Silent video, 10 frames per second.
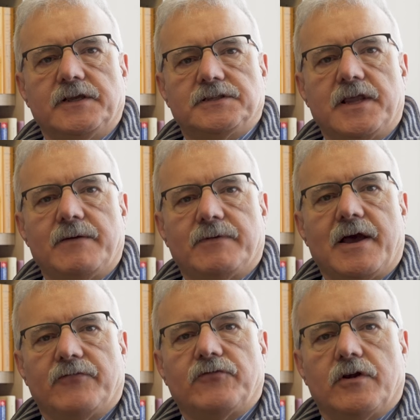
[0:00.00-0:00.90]
is named
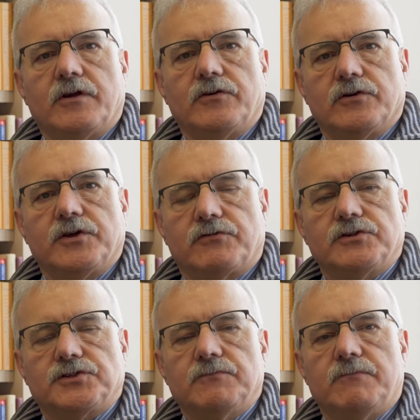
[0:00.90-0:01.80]
after an early
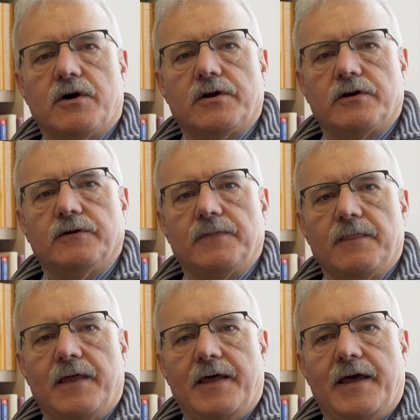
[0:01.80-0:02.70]
Christian martyr,
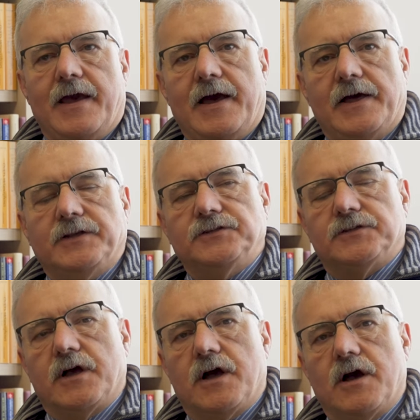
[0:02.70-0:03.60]

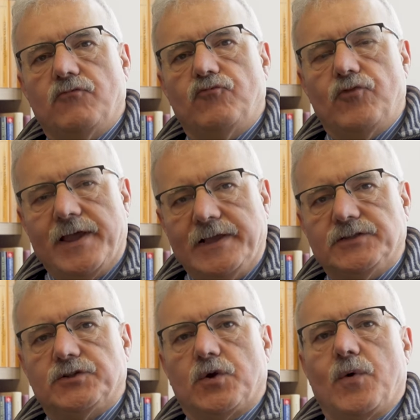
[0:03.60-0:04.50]
and
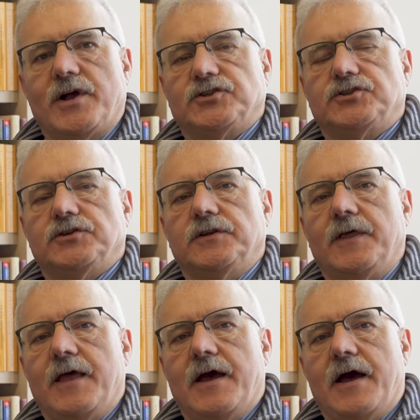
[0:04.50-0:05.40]
raise the question
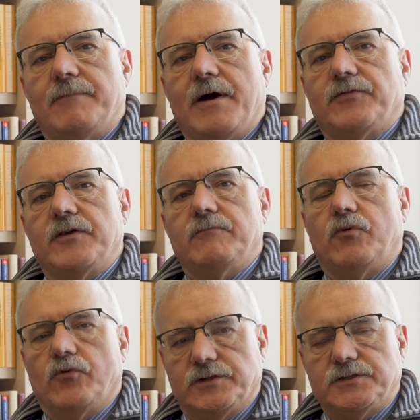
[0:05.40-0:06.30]
about the
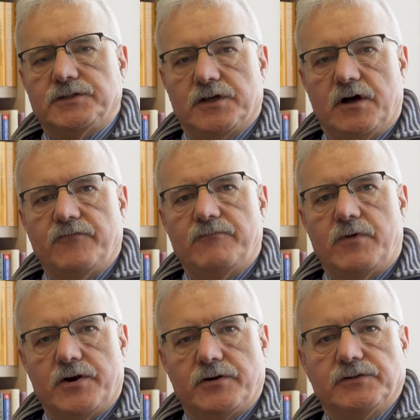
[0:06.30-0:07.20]
importance of
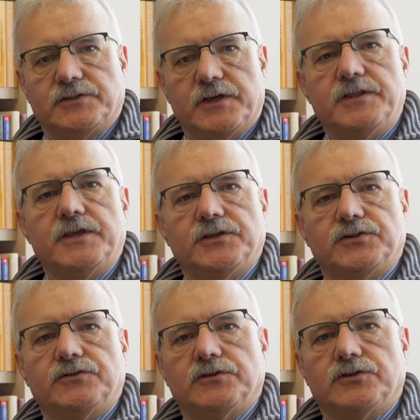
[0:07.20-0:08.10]
martyrs in the
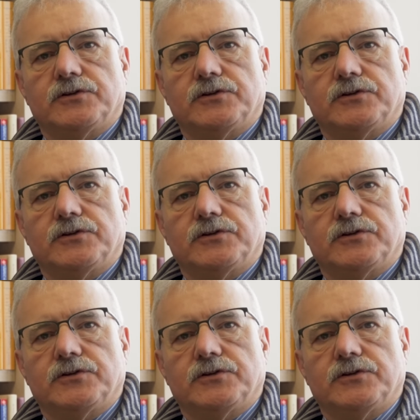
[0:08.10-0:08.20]
history of the